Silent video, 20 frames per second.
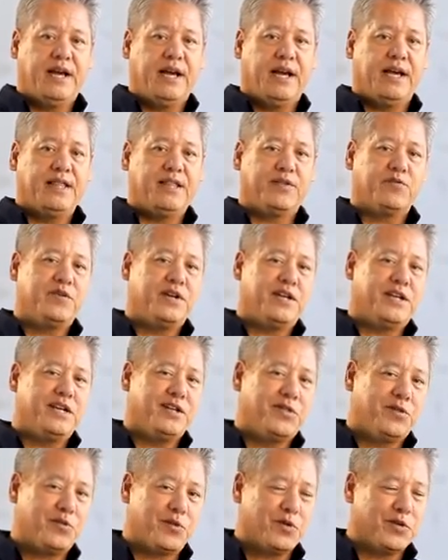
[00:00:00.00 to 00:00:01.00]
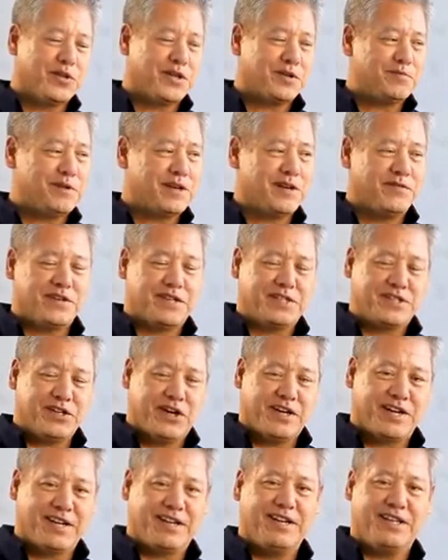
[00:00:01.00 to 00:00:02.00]
And then we did throw a little bit of
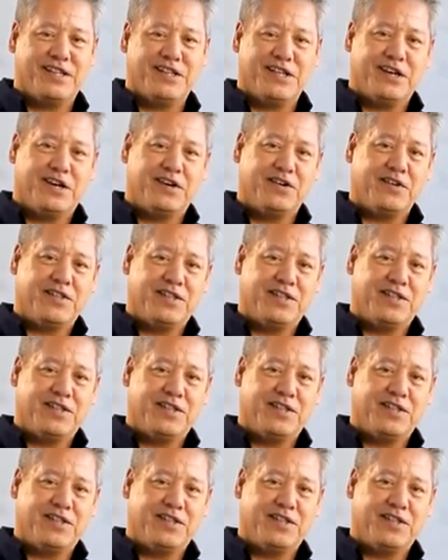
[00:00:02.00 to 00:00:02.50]
exotic in there.